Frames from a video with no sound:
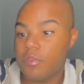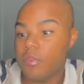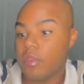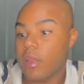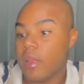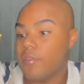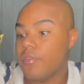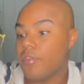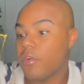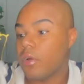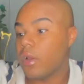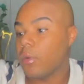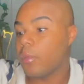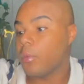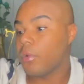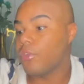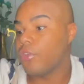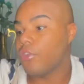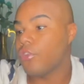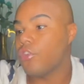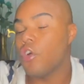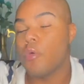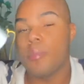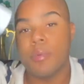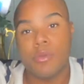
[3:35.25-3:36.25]
life on it once
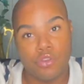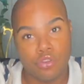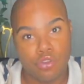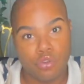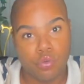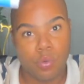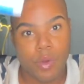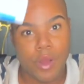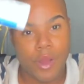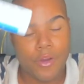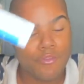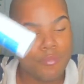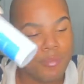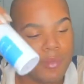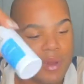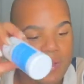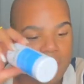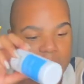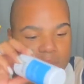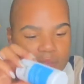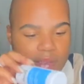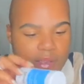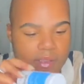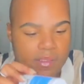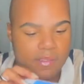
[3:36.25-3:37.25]
it's open? 12
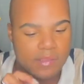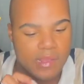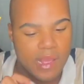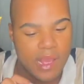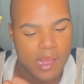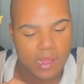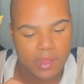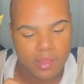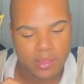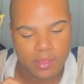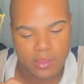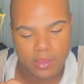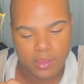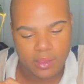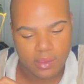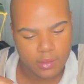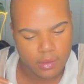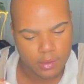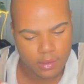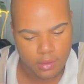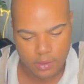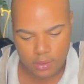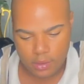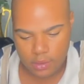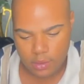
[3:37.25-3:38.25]
months, exactly.
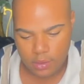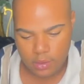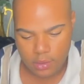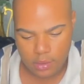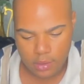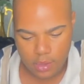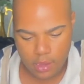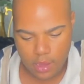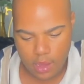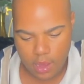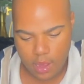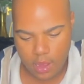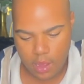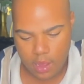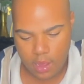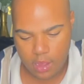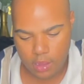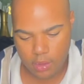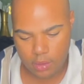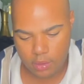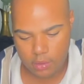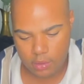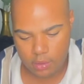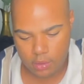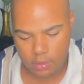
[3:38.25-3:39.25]
Yeah.
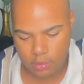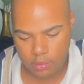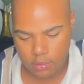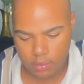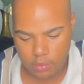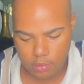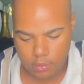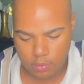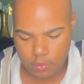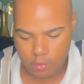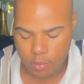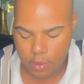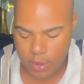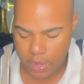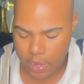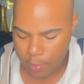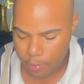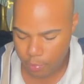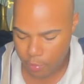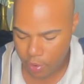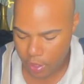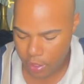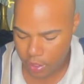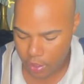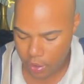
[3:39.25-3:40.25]
When
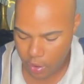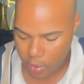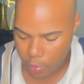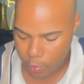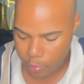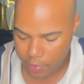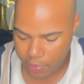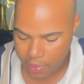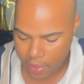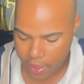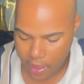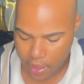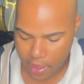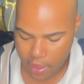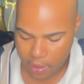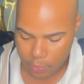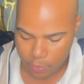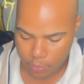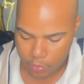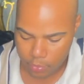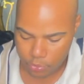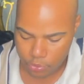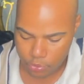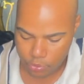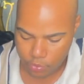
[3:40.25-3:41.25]
I'm ready to open that, I
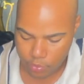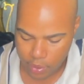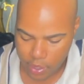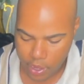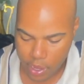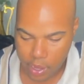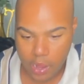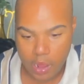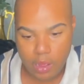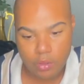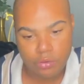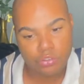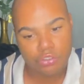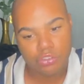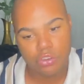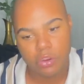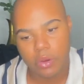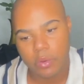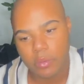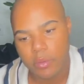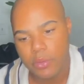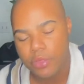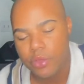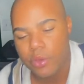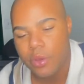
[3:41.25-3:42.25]
will do it and I'll share
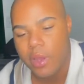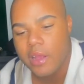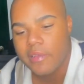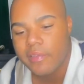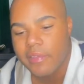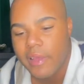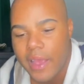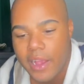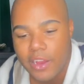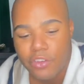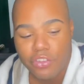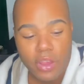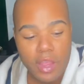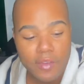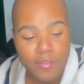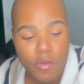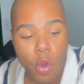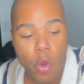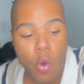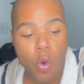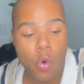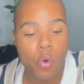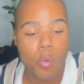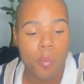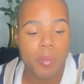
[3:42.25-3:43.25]
it with you guys. I actually have a
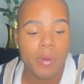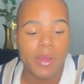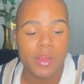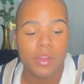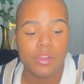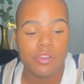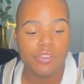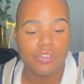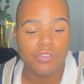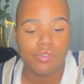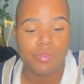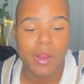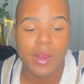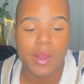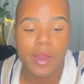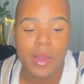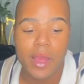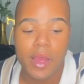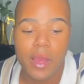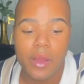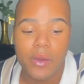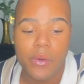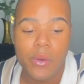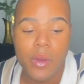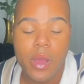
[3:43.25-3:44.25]
whole bunch right
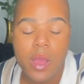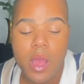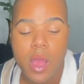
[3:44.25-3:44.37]
now